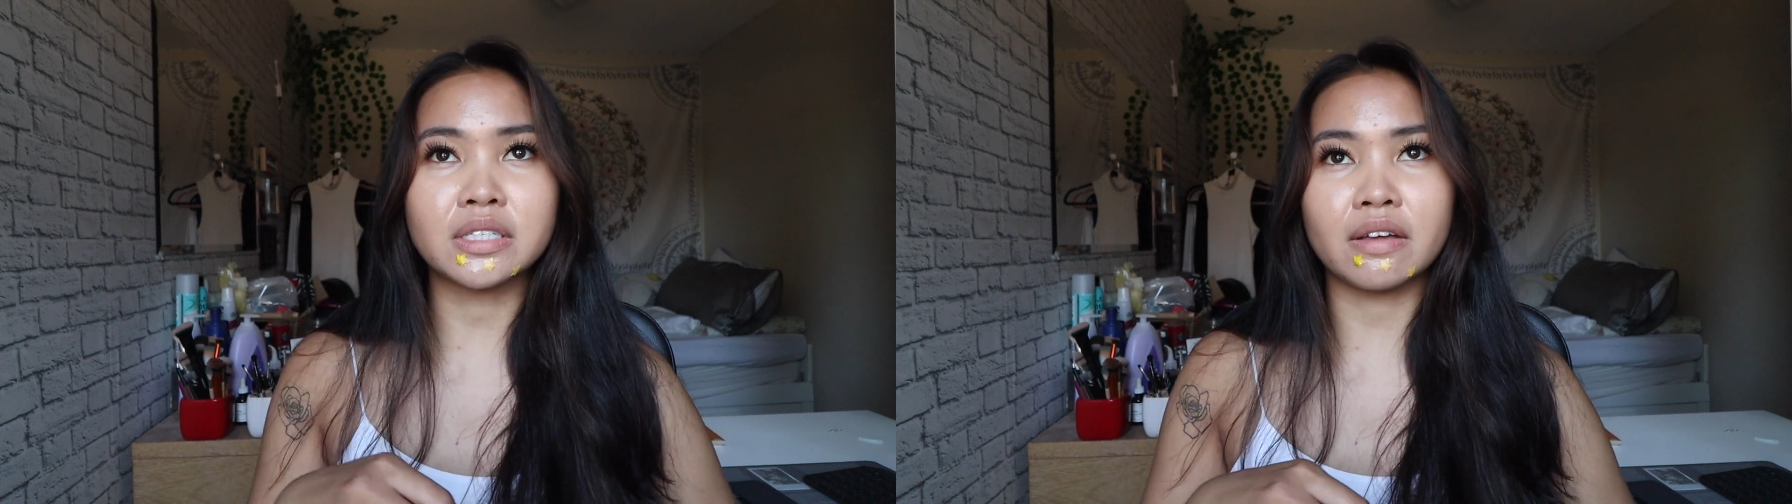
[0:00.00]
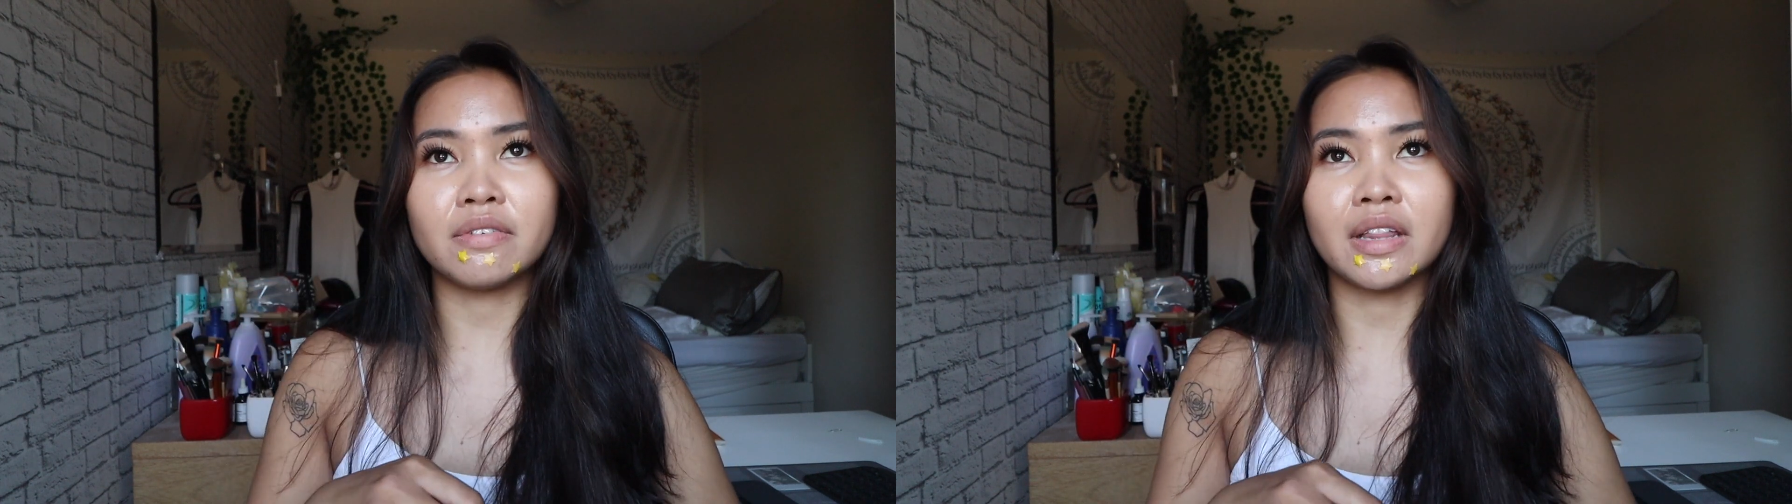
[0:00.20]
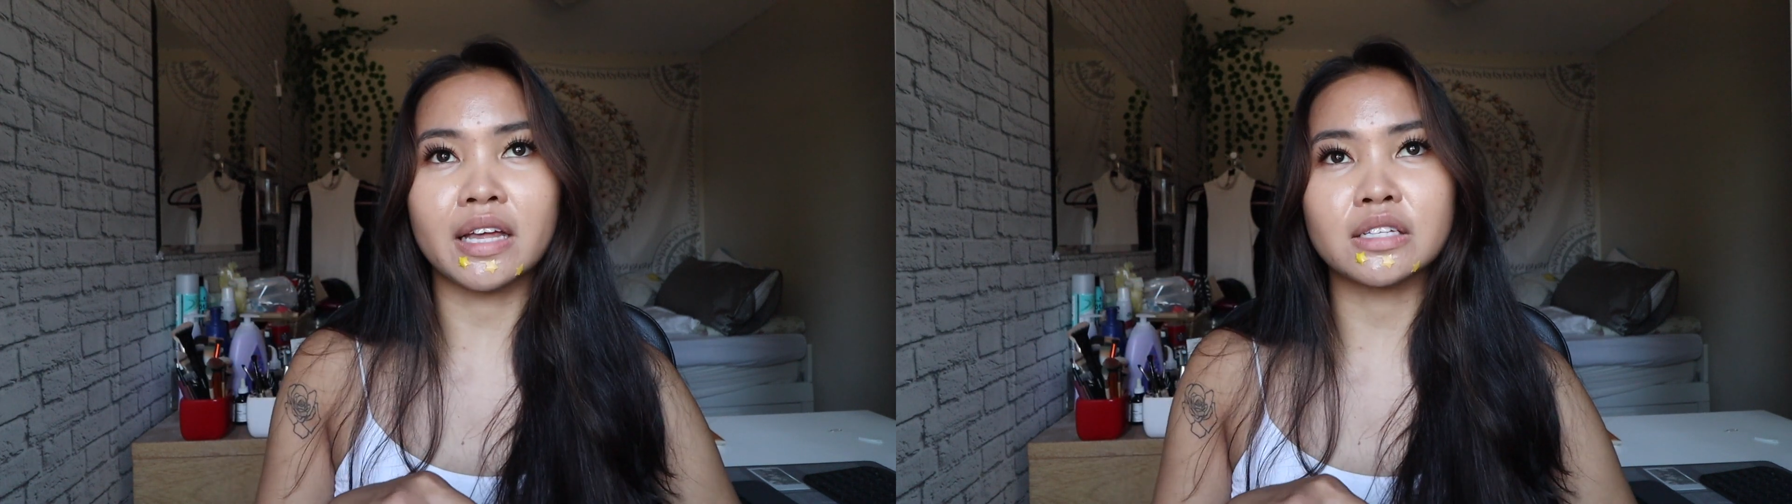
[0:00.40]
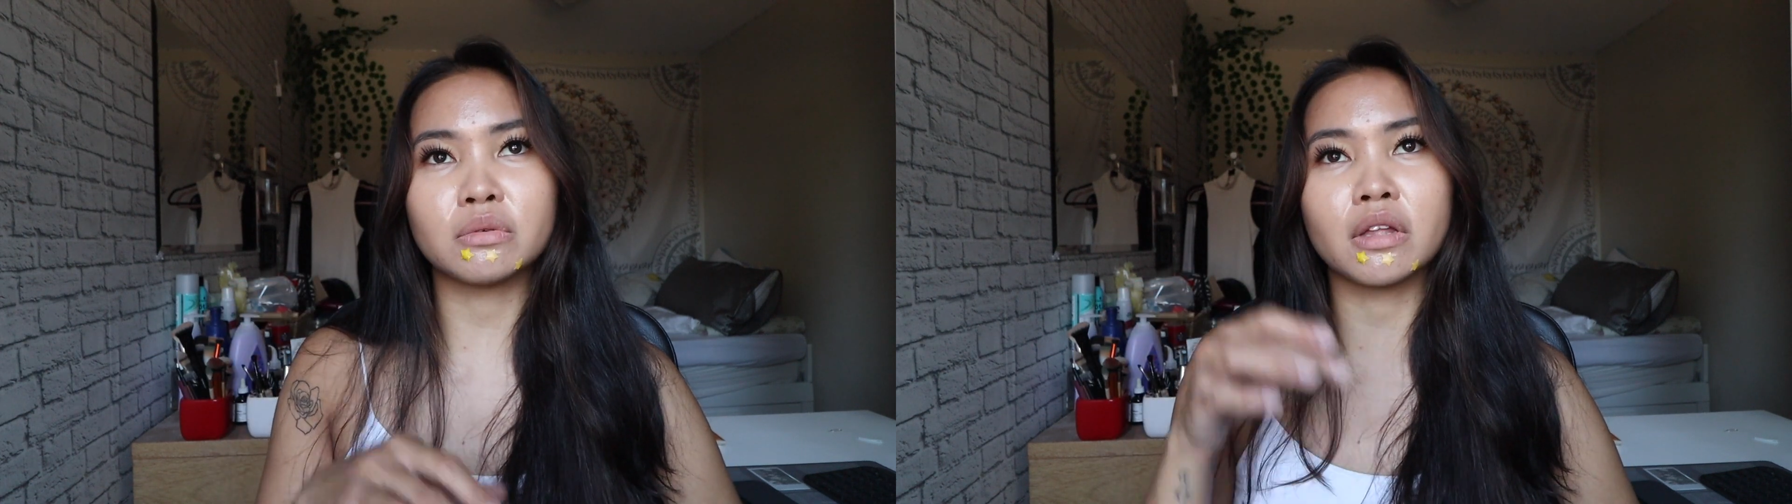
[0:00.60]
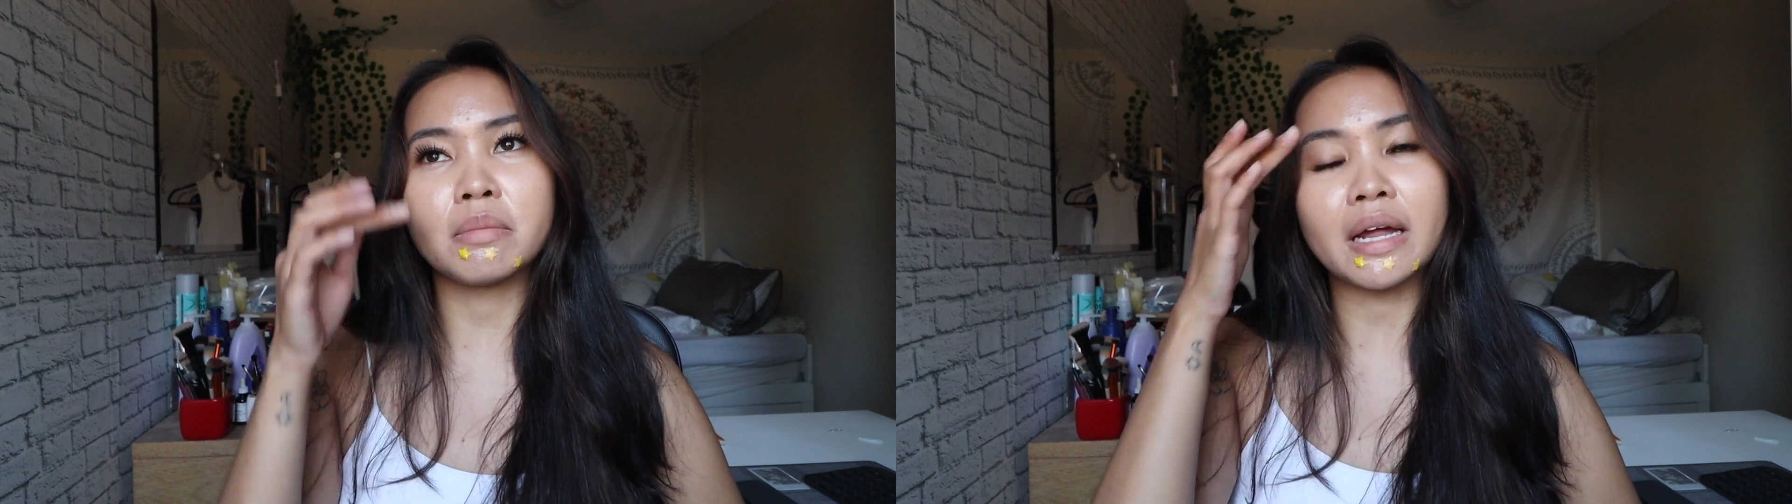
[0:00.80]
I feel like it's
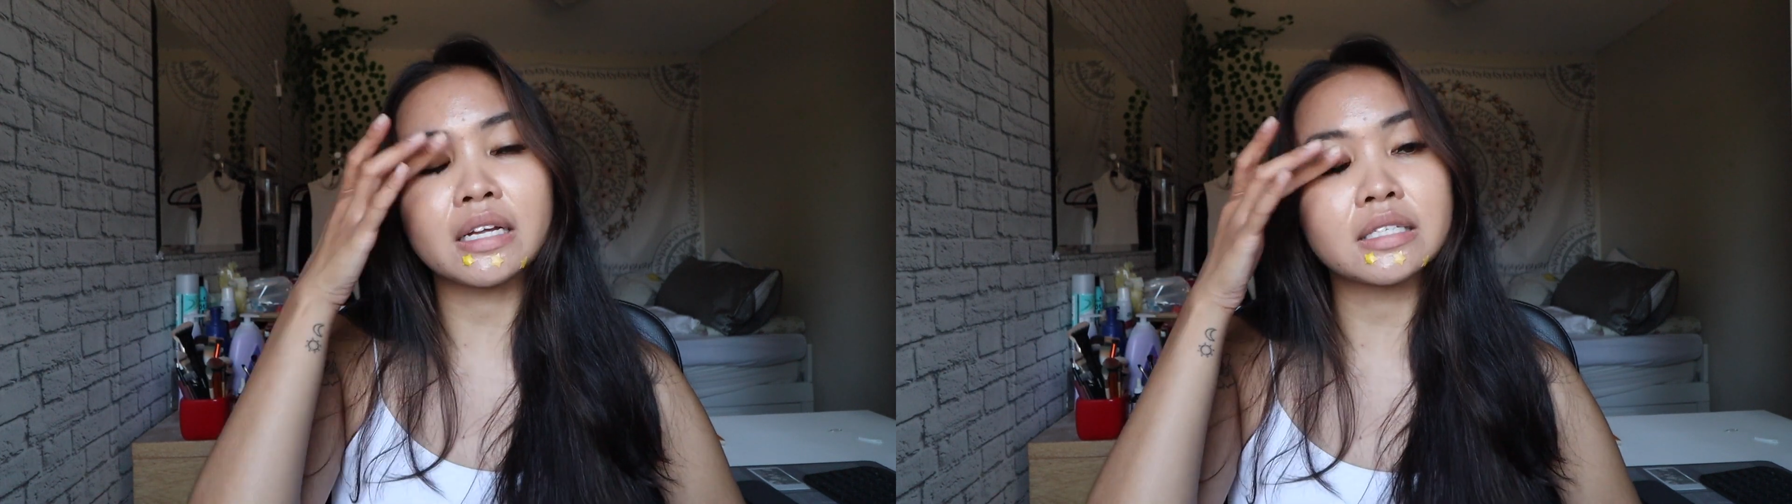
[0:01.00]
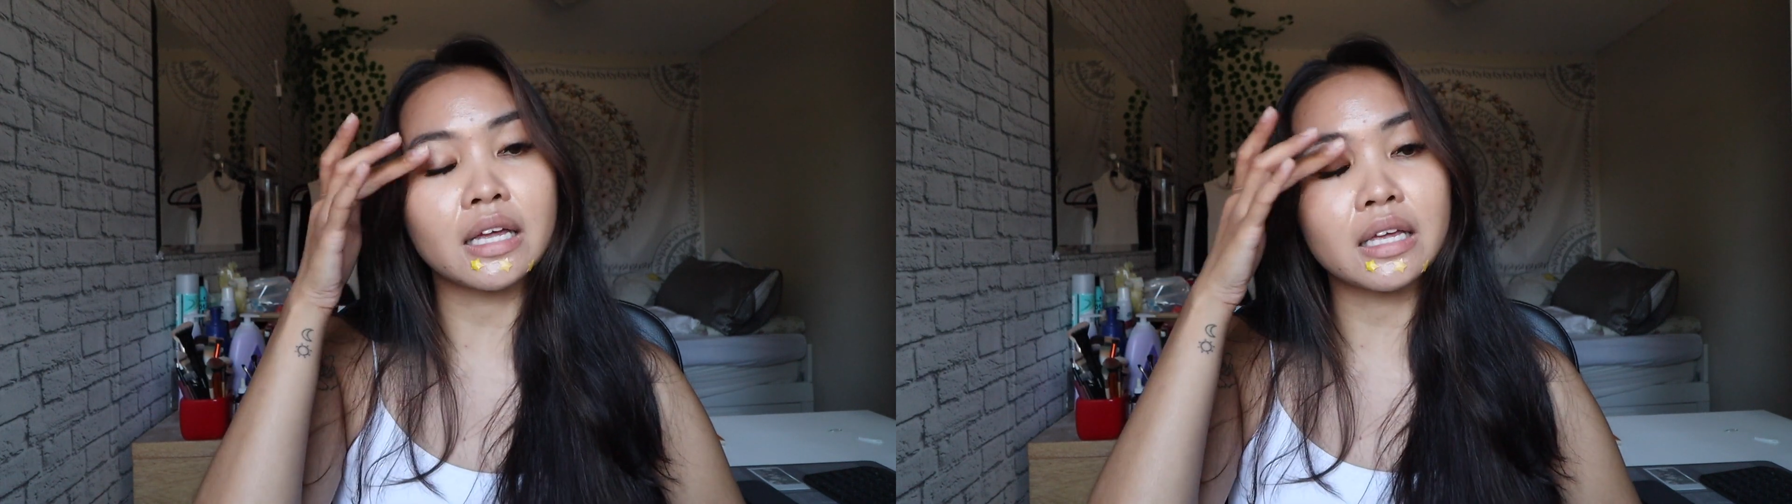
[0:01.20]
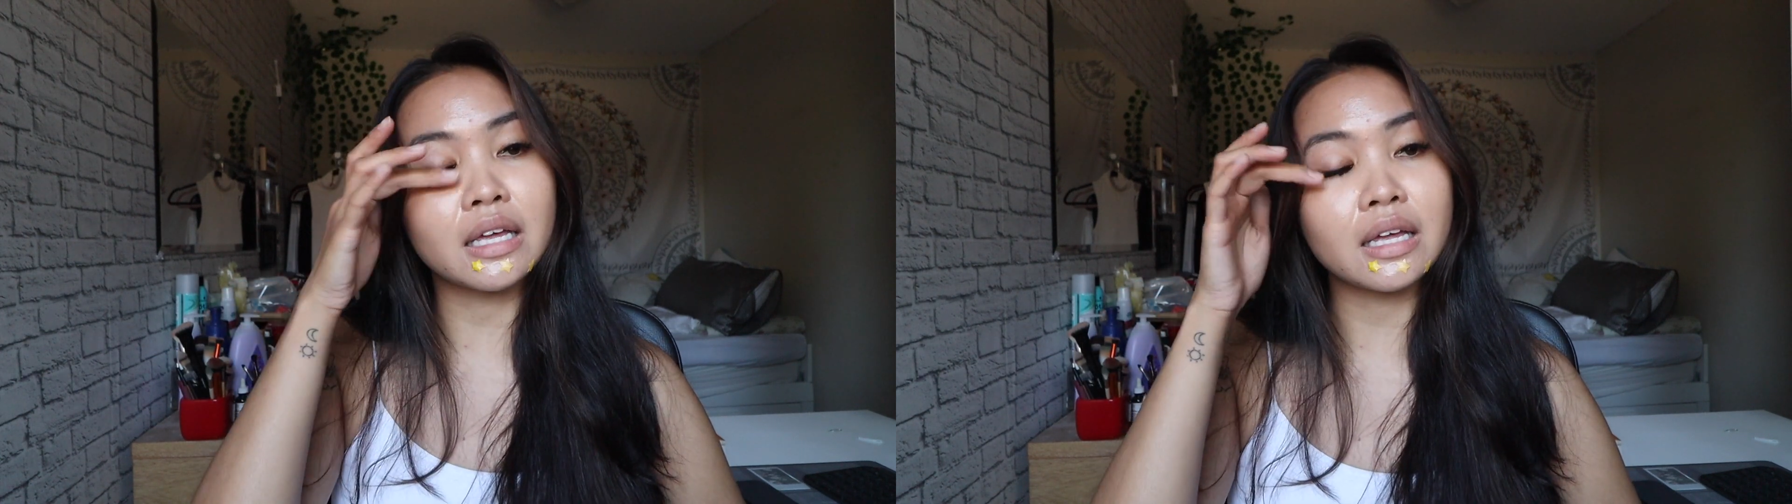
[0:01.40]
really bad because like